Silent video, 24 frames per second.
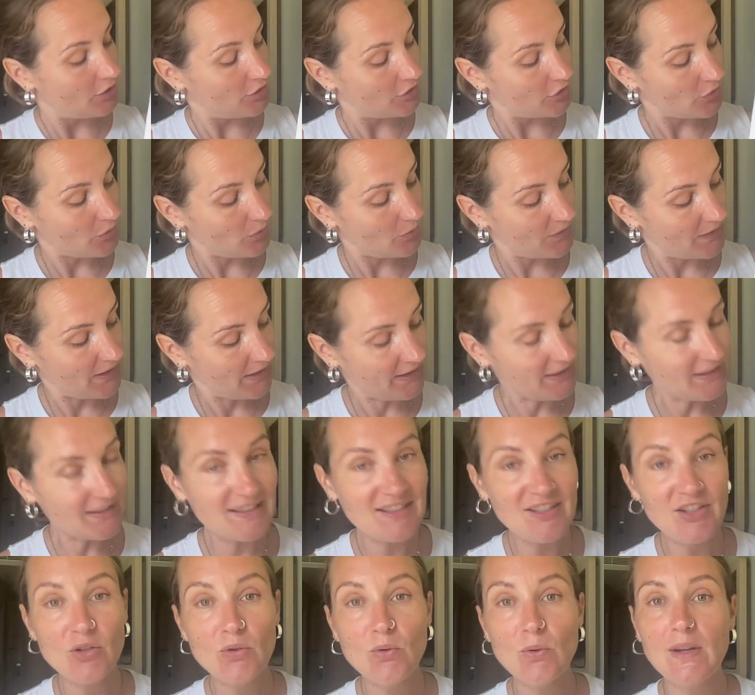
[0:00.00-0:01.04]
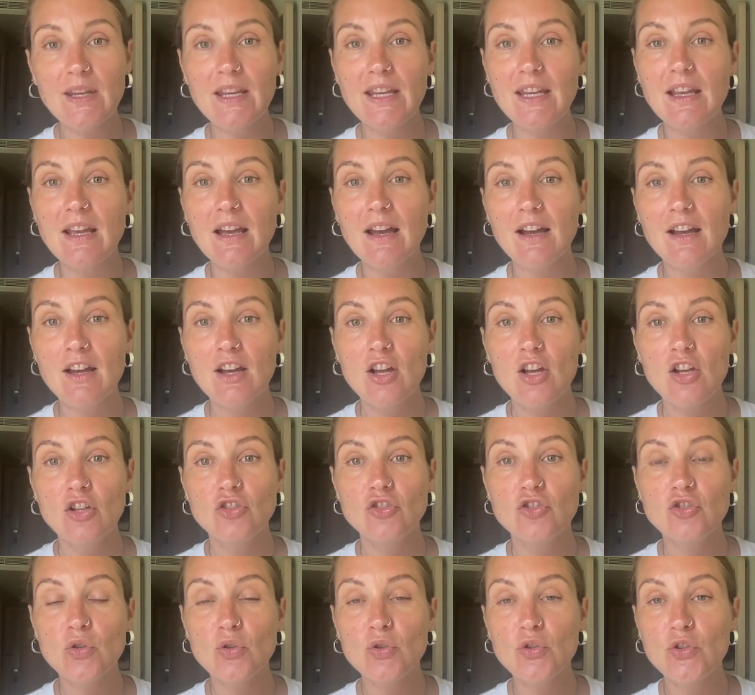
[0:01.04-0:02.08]
So there is you here.
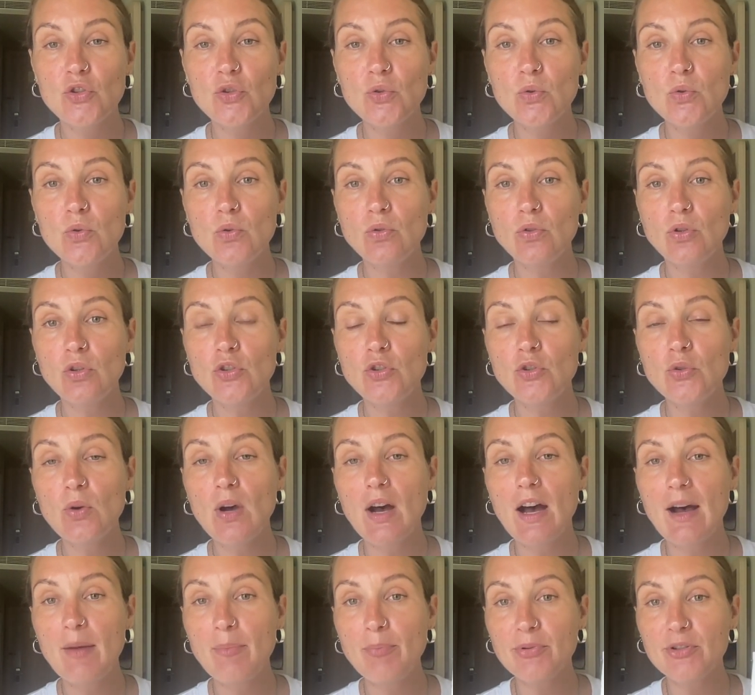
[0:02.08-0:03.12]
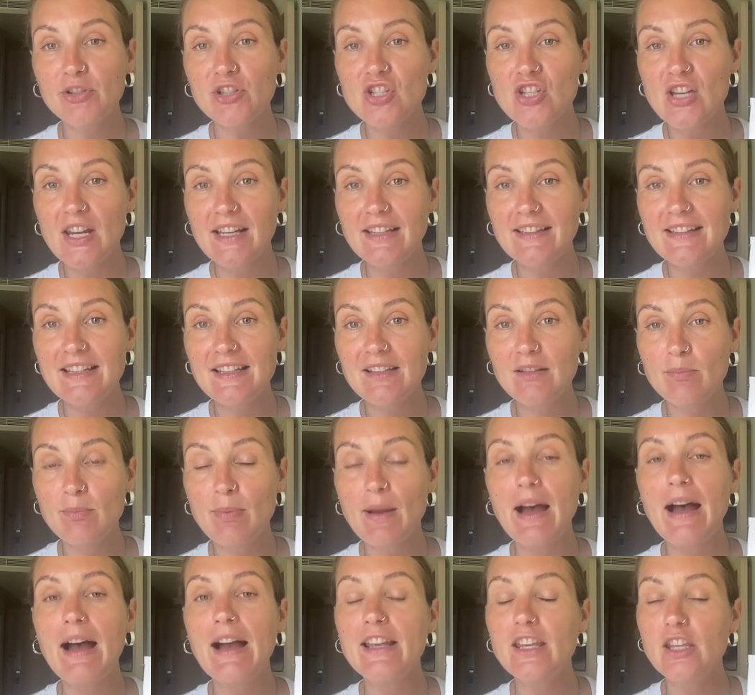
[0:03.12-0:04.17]
So you are projected
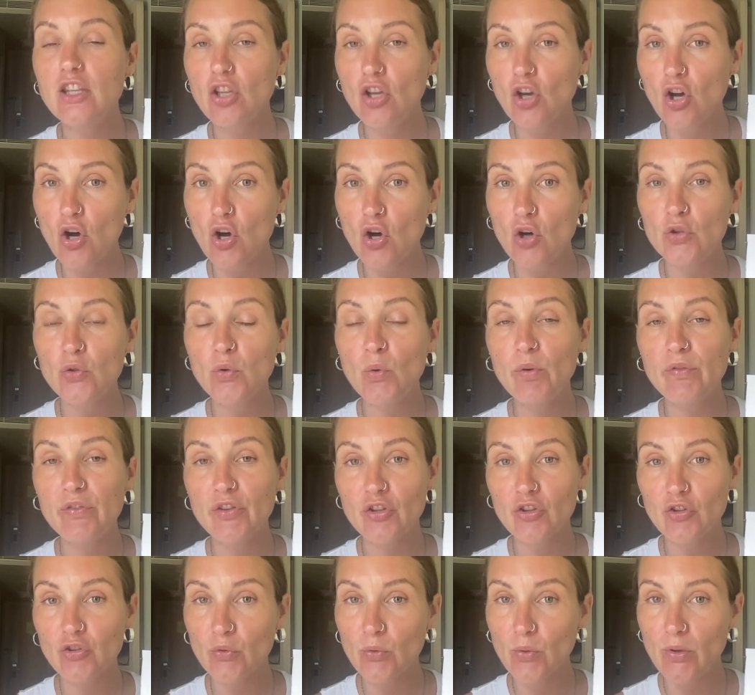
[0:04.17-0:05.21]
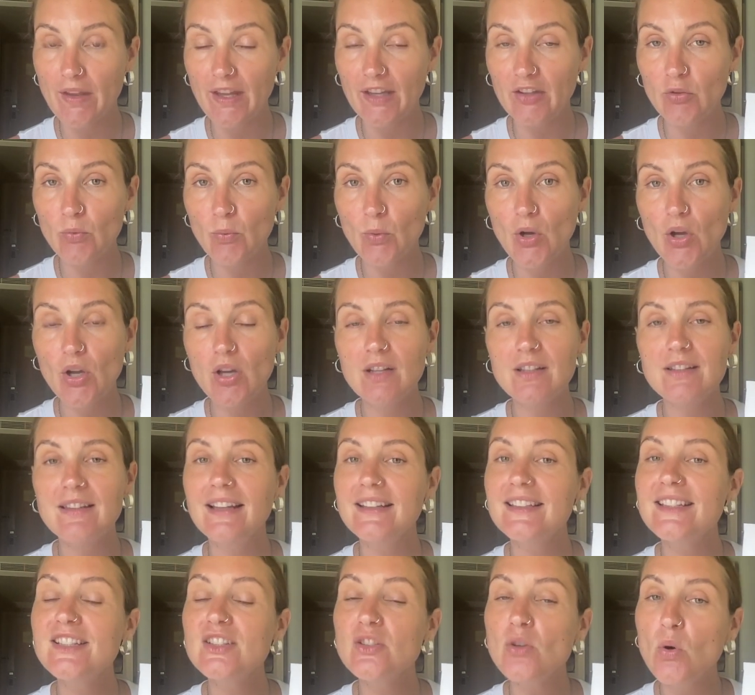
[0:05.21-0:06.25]
by your own oversoul network
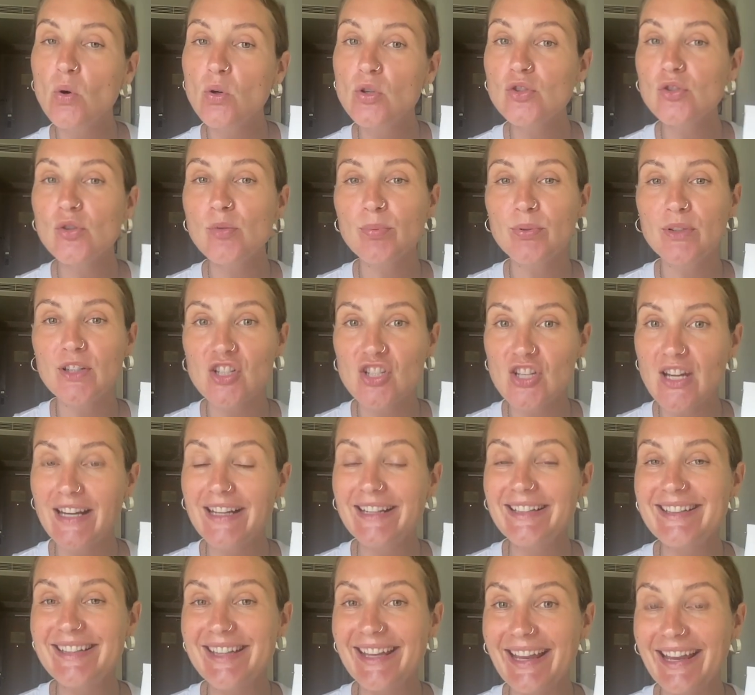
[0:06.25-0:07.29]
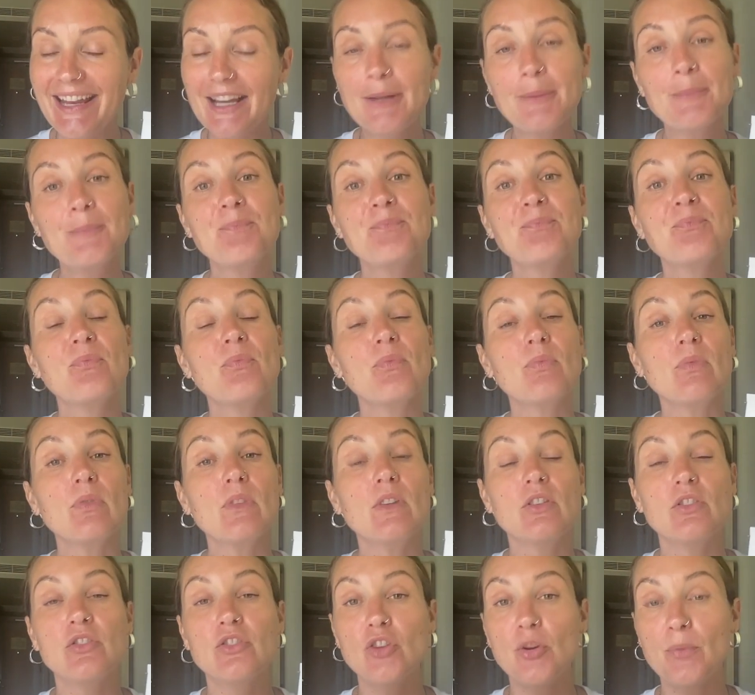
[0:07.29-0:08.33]
that is also projecting
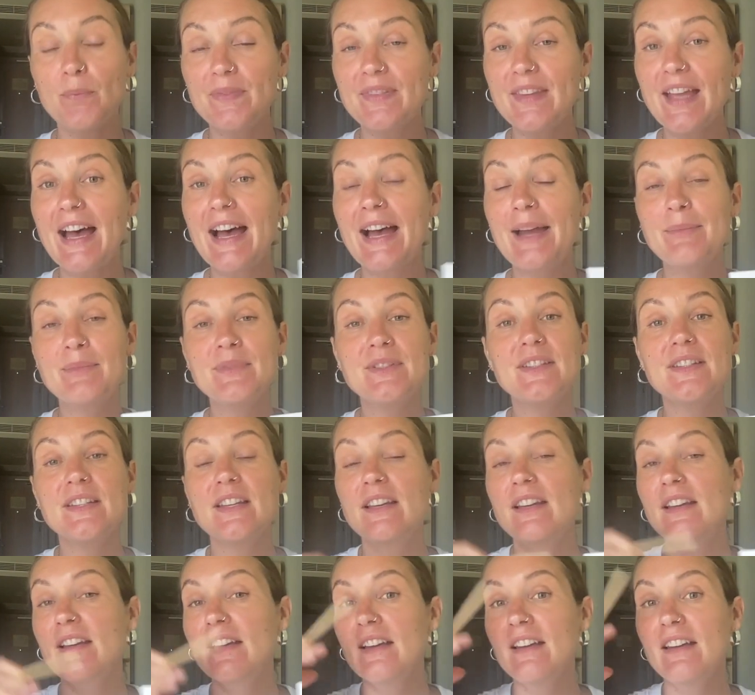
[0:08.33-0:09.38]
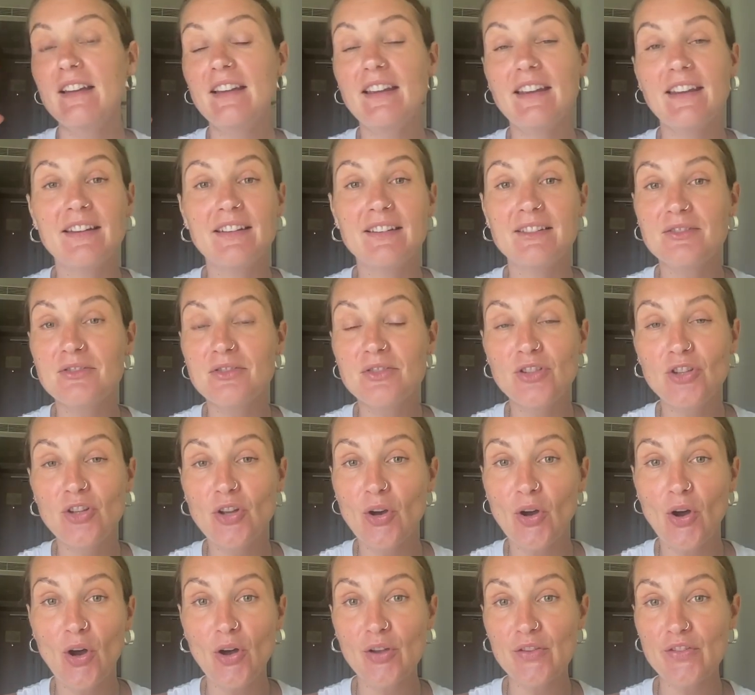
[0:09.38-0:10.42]
sometimes in
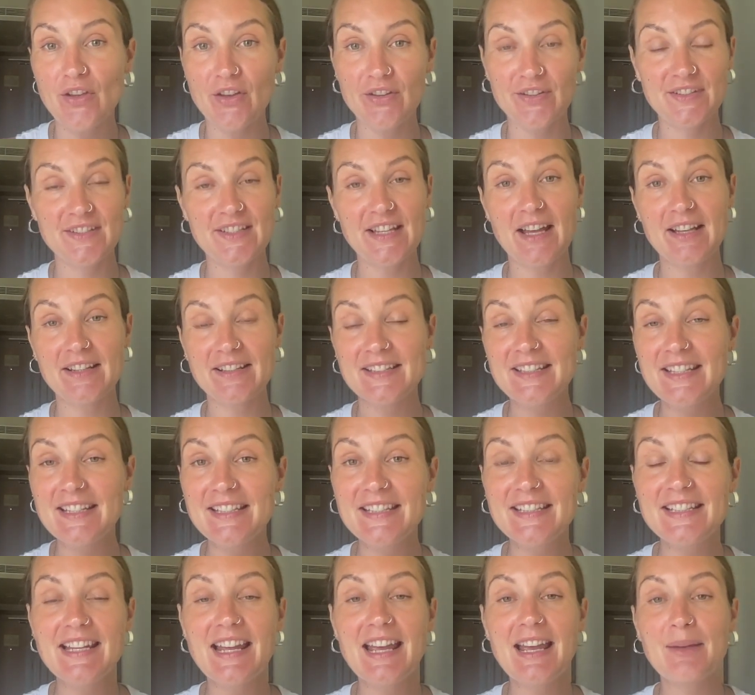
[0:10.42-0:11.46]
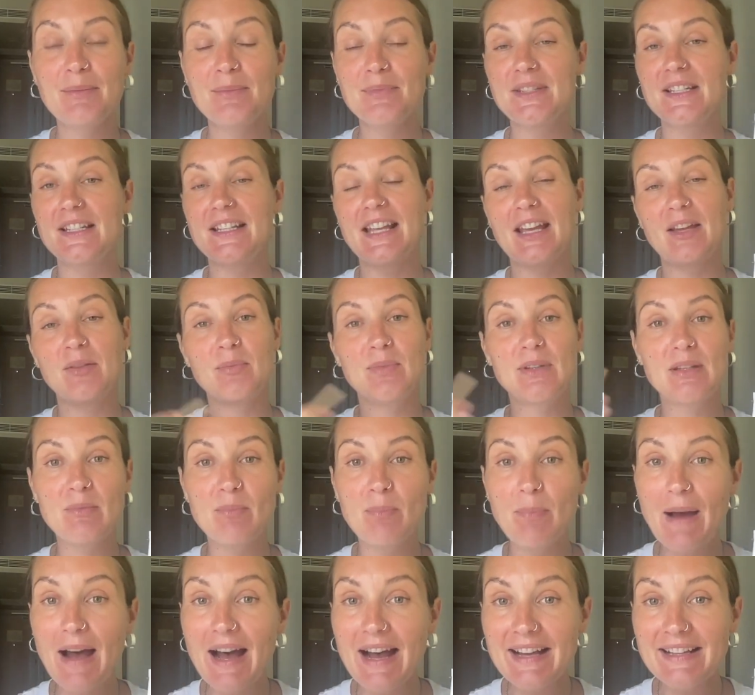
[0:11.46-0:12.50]
other star systems. It can be in
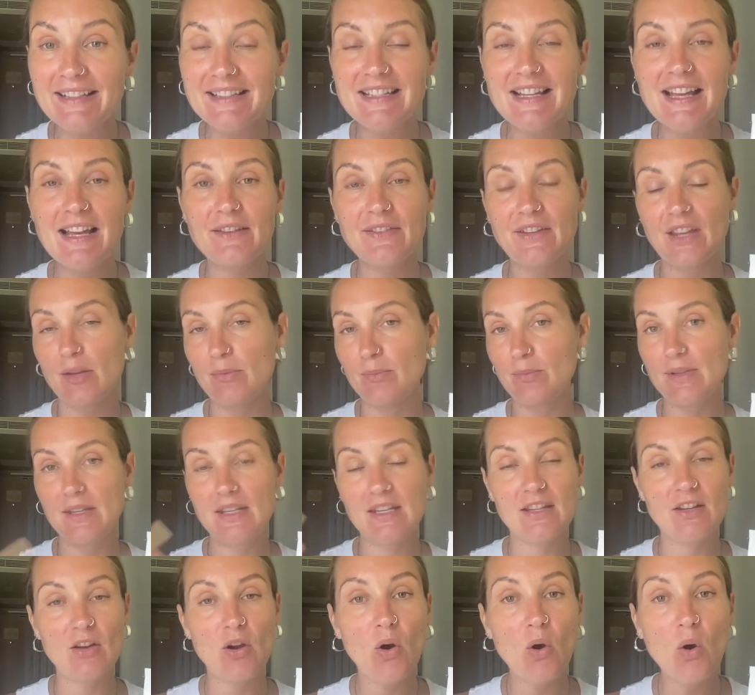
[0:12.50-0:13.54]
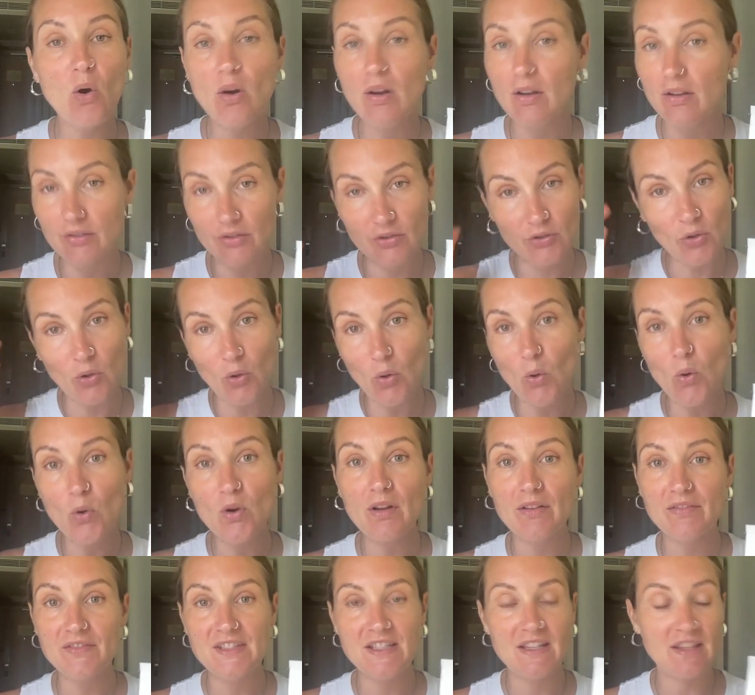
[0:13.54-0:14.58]
past lives, can be in all
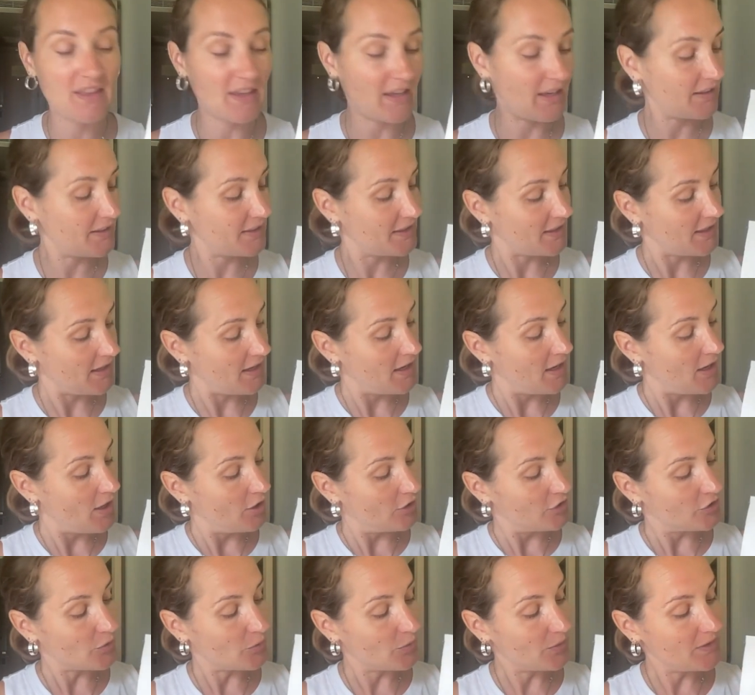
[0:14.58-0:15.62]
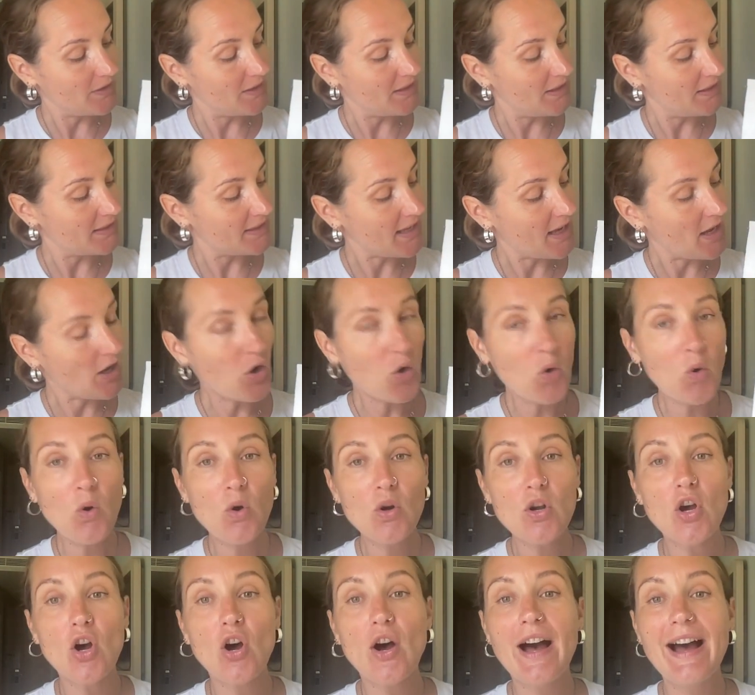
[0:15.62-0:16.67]
of these things. So these are
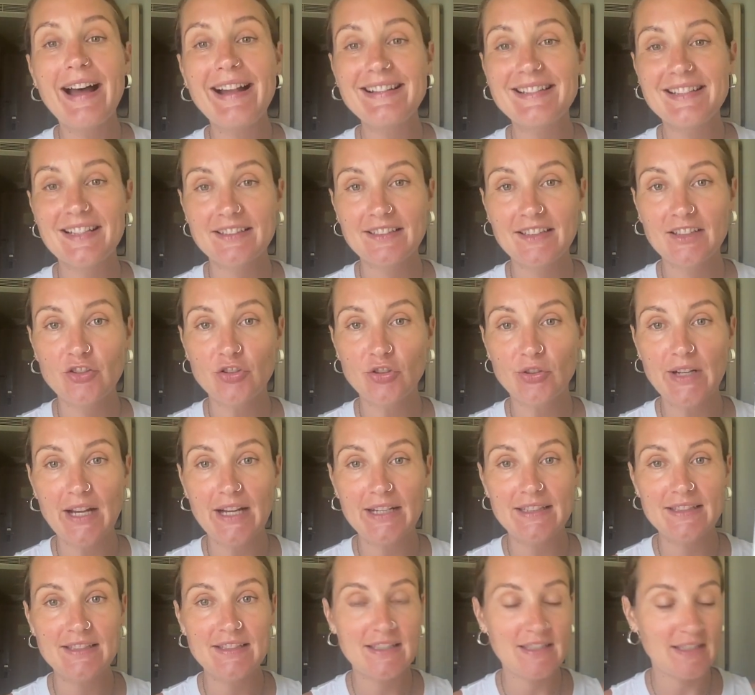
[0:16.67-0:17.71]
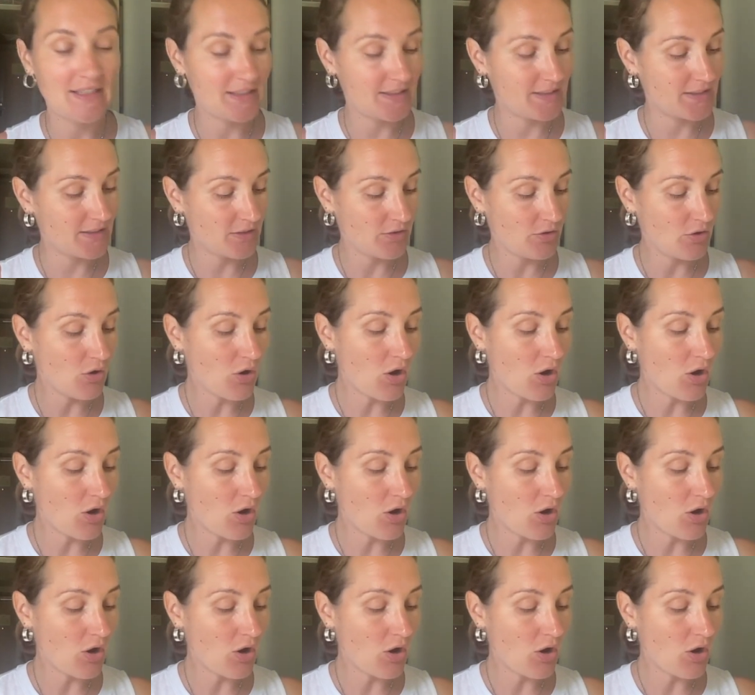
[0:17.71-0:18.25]
all our alternate realities.